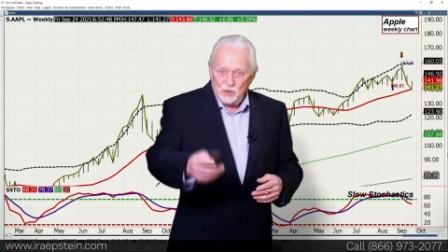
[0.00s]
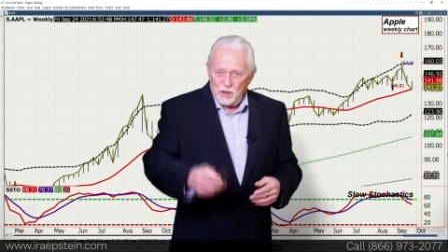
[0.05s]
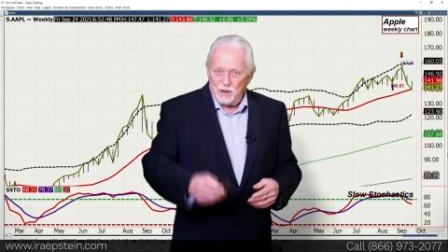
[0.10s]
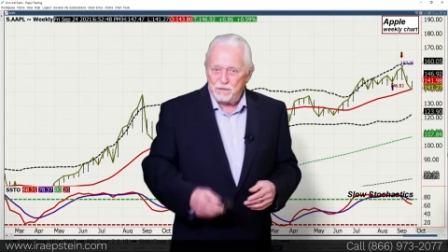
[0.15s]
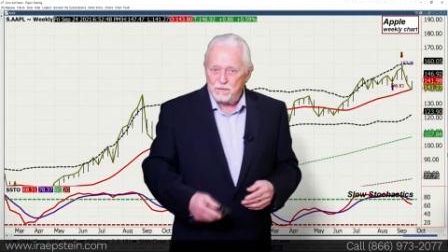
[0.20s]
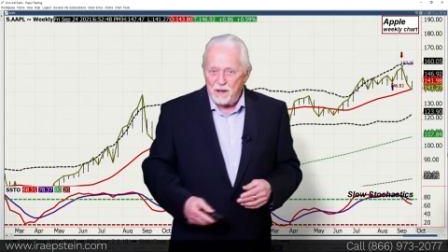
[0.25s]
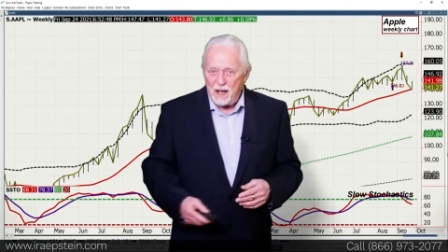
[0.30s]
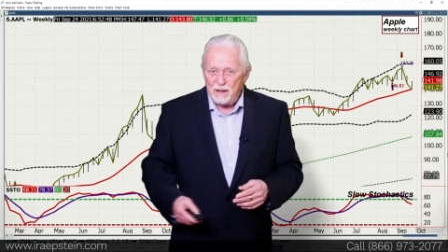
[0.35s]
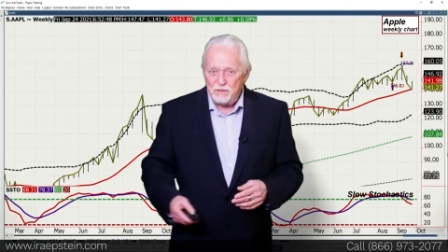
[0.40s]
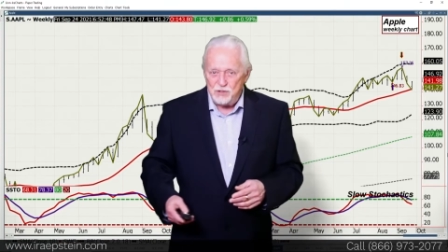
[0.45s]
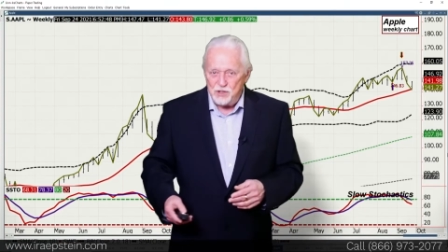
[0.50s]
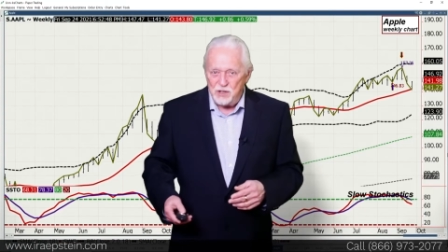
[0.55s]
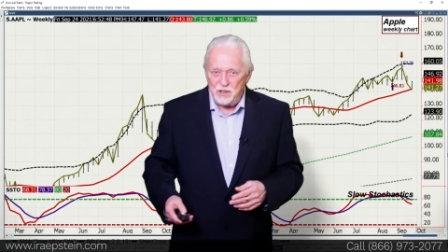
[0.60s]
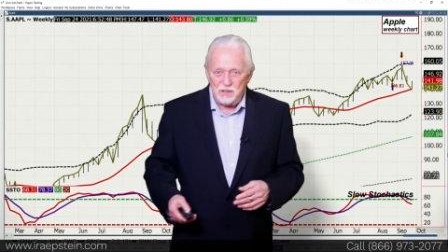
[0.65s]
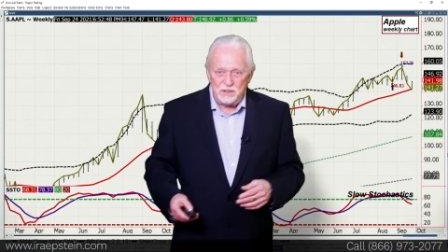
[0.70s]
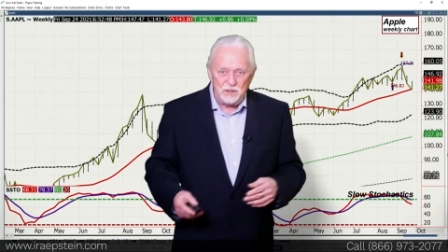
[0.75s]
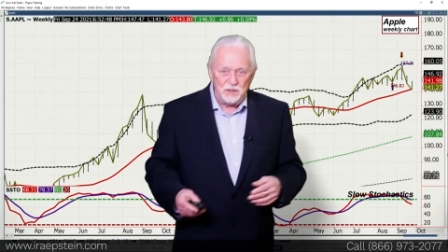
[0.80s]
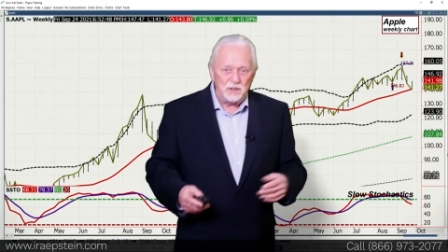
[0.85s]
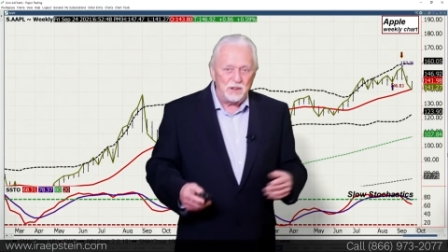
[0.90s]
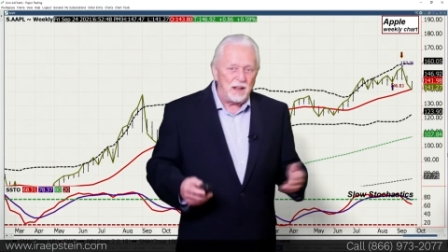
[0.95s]
Do you have 5G
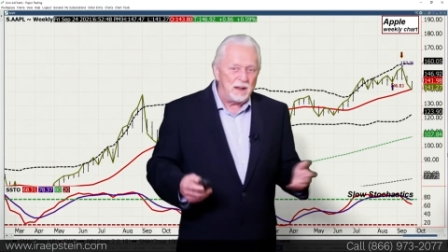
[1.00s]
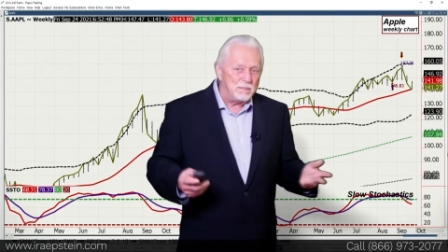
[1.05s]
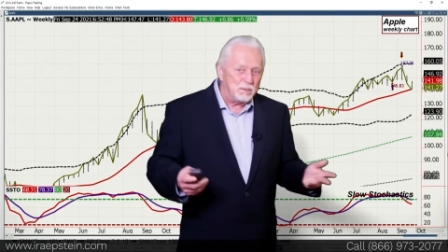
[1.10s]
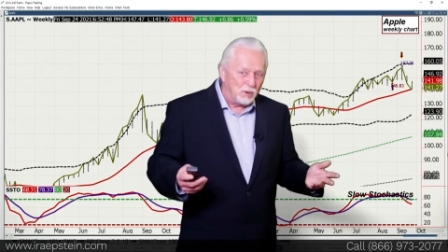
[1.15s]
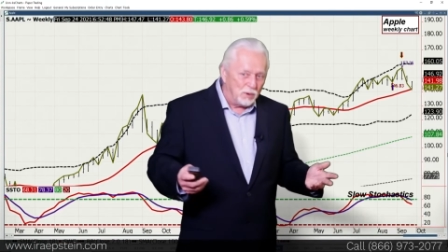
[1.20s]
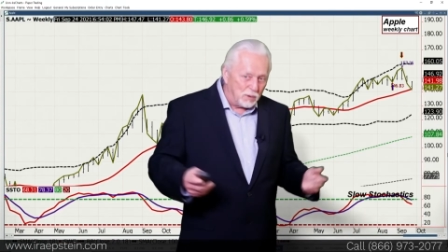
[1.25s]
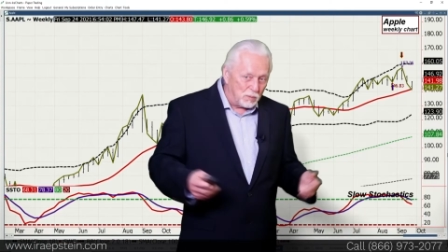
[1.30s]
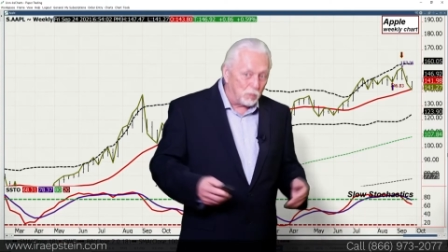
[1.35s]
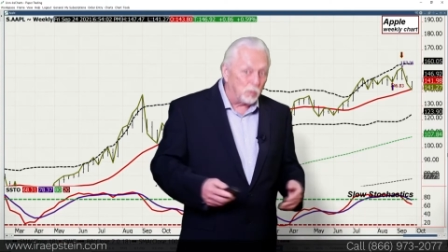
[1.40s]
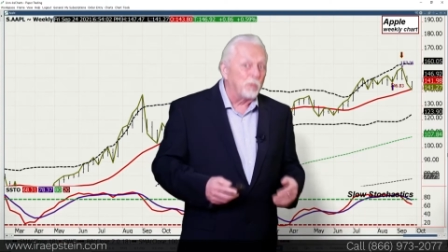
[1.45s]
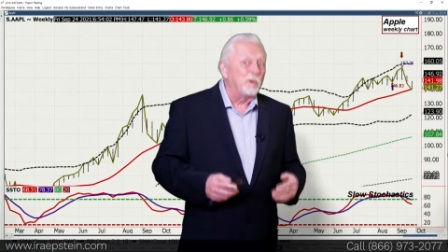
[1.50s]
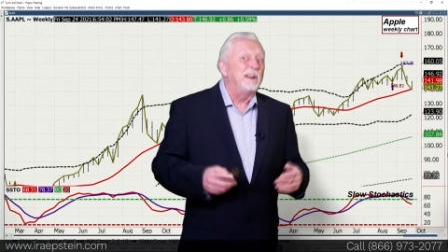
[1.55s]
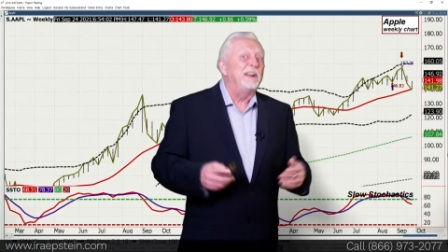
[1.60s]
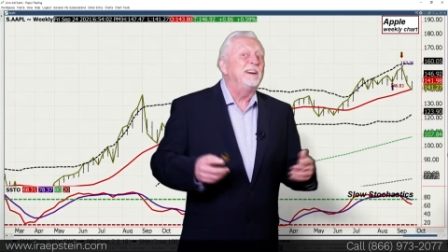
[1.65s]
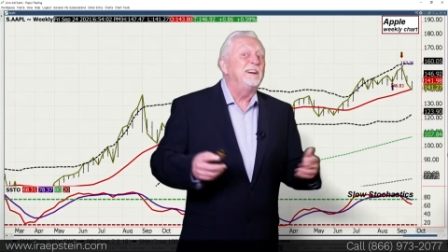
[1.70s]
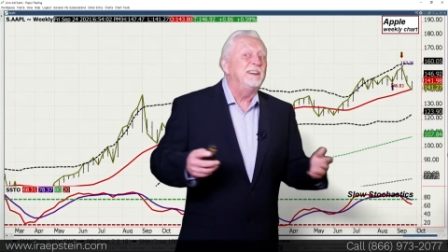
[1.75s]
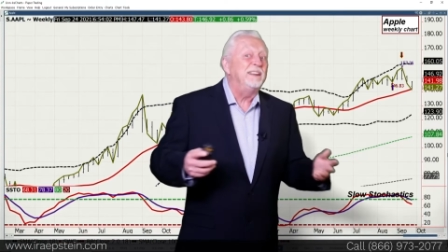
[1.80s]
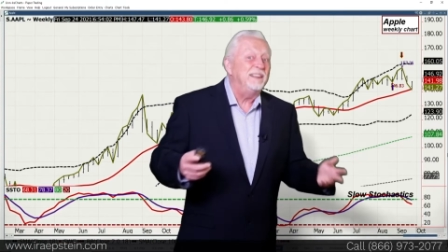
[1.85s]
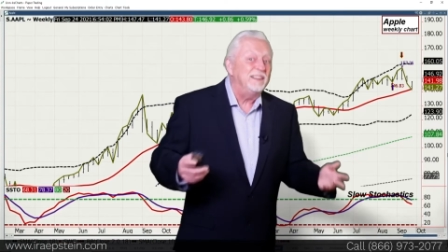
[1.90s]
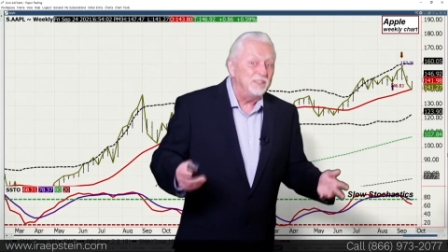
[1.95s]
in your neighborhood?
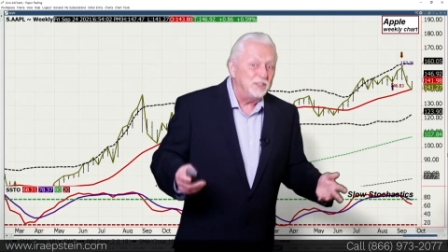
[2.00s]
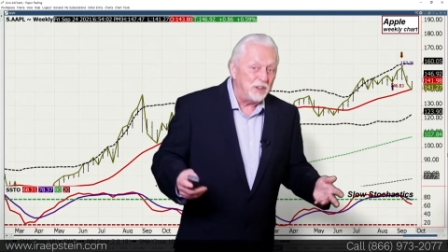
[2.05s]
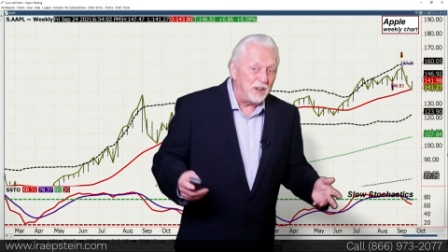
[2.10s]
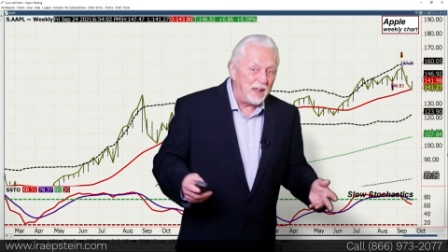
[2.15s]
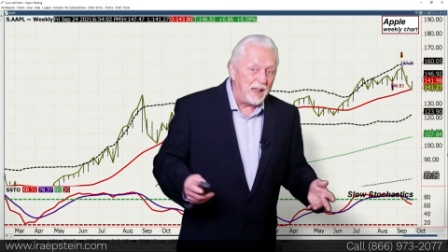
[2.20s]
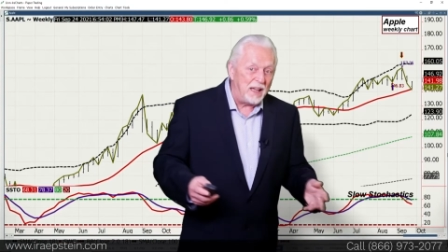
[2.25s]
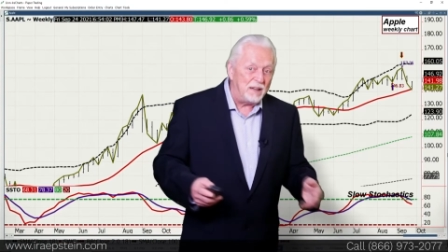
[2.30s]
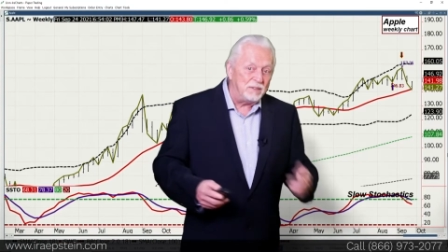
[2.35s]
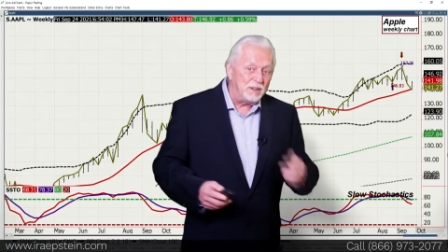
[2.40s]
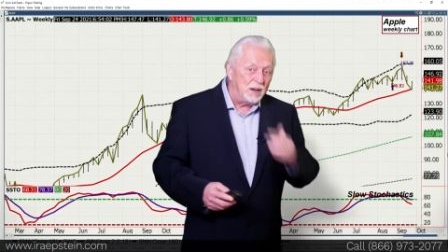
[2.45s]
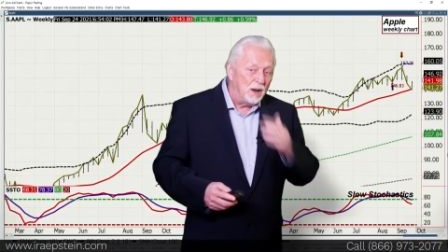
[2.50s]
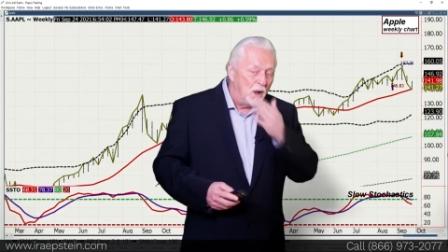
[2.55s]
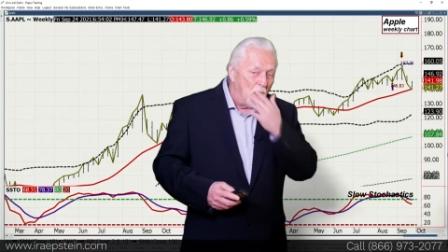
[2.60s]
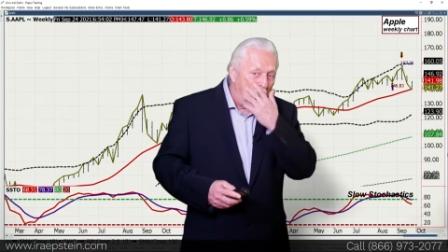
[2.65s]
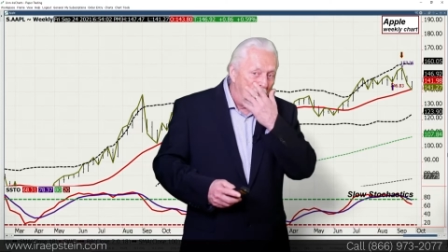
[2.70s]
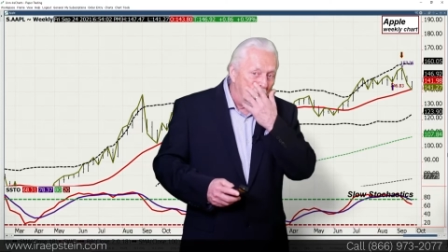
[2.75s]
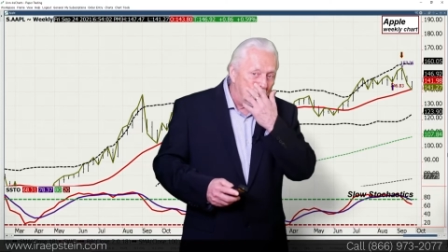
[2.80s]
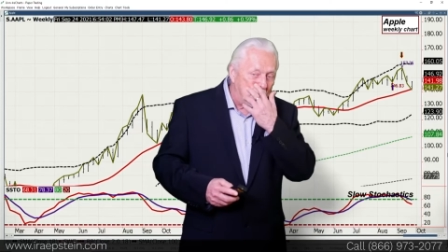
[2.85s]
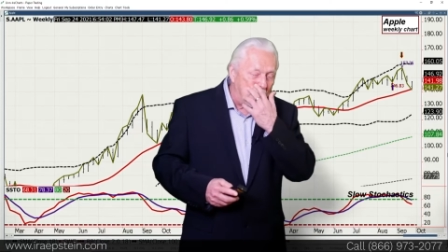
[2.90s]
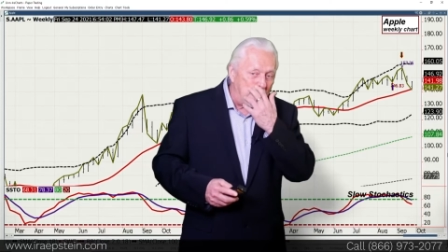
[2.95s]
Really? Do you have it?
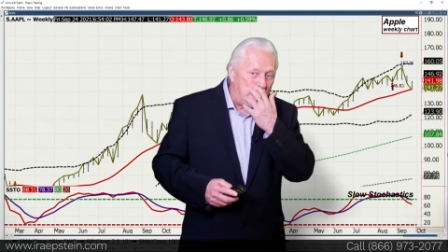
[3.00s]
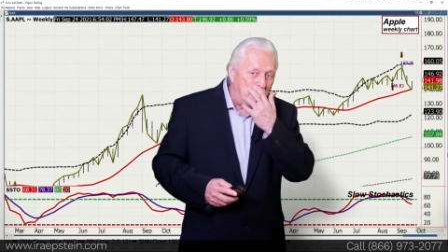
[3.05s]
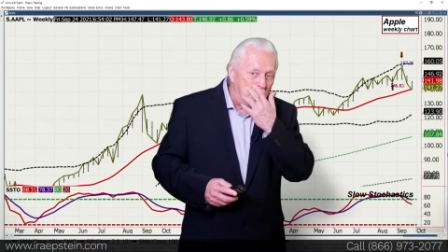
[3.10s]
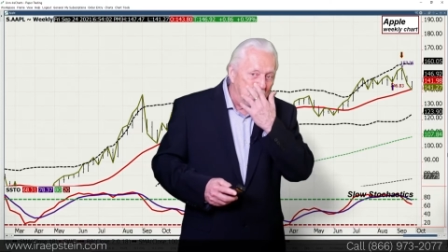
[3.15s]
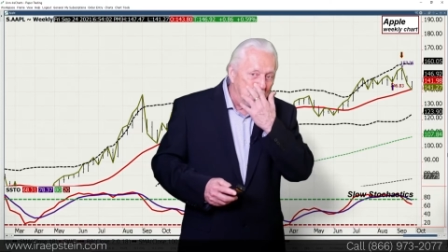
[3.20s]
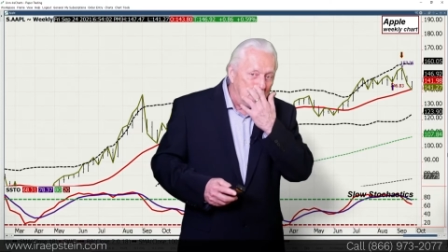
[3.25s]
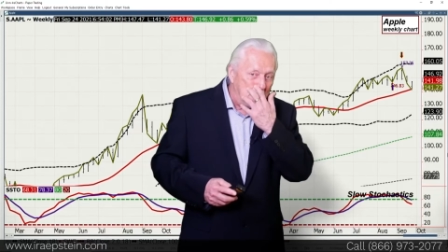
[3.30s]
Okay.